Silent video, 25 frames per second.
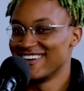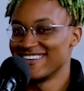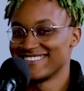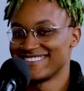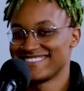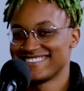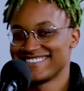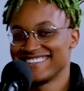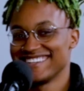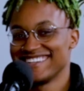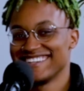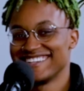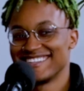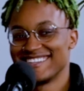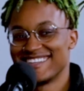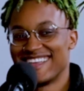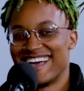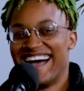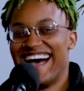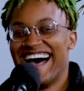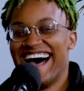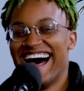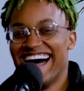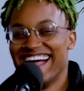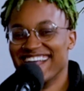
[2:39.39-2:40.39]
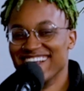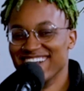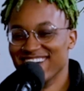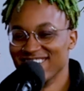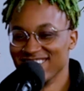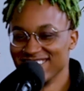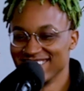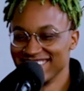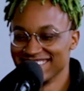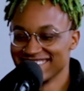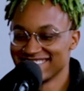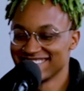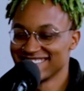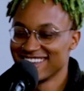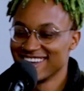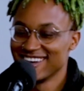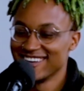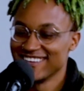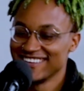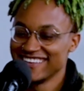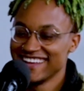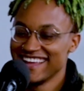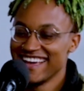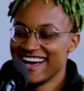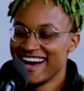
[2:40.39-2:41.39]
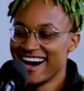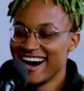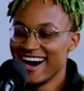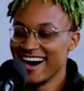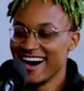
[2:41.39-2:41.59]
Oh shit. I know where this is going.